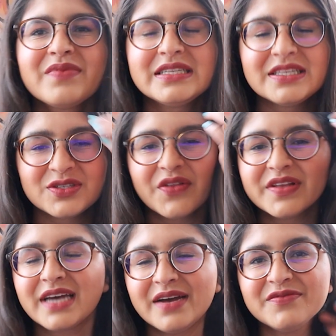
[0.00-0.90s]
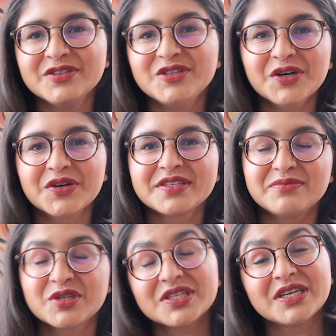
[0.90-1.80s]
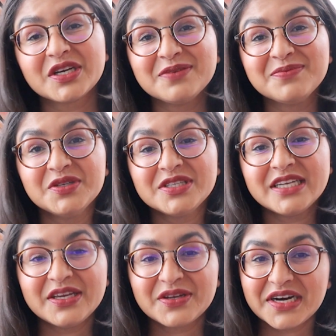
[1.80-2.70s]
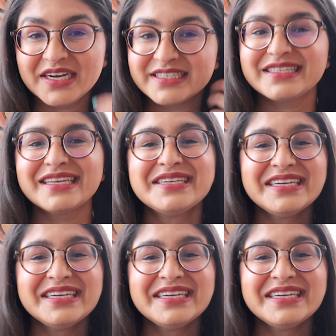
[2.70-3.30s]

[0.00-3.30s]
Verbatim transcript: This is not the time for jokes. I'm just in a good mood today, you guys.